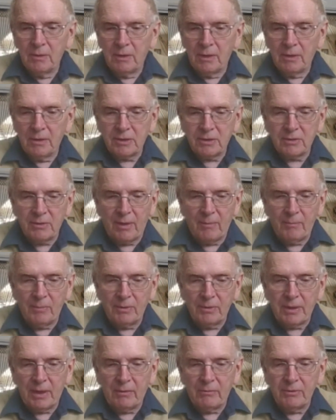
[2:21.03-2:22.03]
I
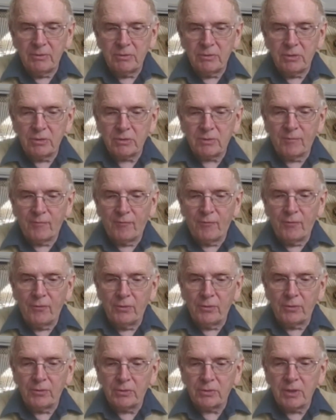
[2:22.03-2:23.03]
scrambled down and took some
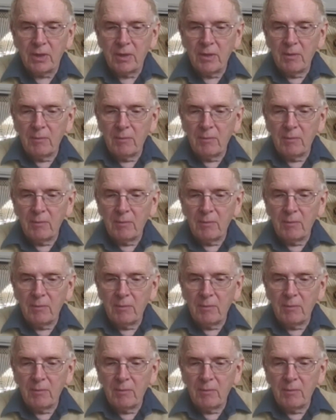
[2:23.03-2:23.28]
photos,